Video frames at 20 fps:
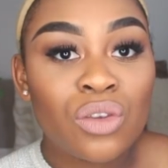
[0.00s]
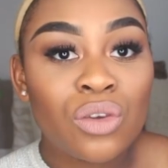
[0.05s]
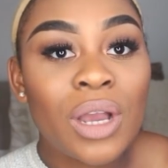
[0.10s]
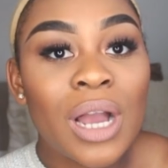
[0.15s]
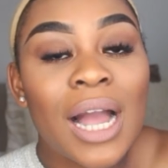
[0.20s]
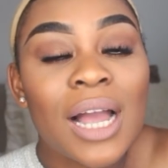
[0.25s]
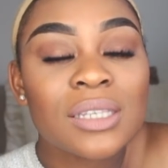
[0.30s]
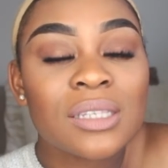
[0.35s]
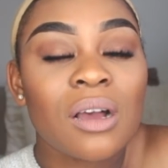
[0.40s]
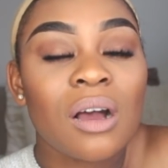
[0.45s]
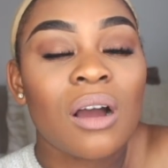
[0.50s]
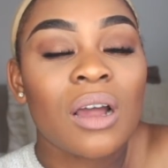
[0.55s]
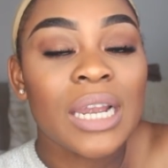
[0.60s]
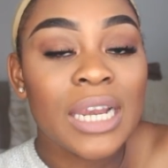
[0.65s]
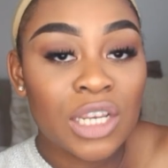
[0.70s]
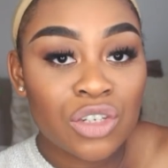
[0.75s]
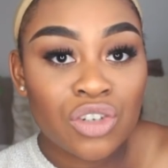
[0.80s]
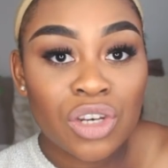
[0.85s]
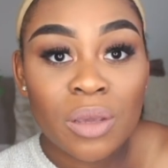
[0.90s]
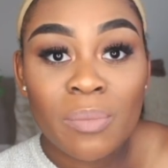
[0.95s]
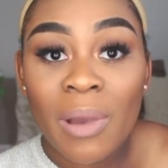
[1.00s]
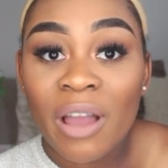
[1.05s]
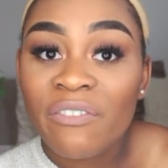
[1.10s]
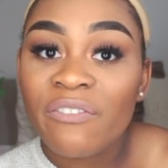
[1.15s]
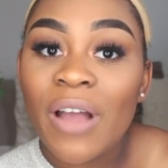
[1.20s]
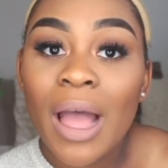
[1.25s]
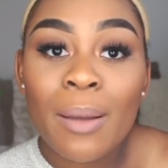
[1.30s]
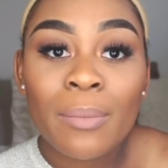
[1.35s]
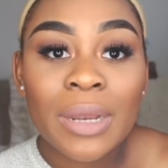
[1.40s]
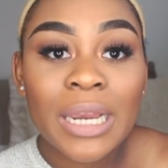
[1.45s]
You guys are literally my
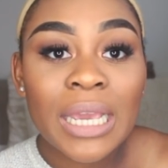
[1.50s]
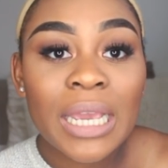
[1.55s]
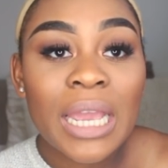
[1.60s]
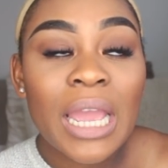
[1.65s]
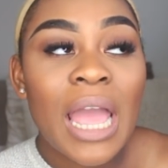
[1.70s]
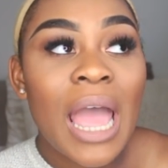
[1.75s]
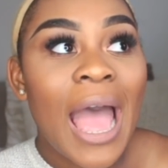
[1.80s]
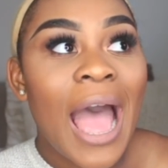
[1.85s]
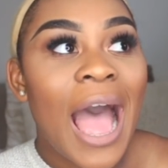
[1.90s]
family,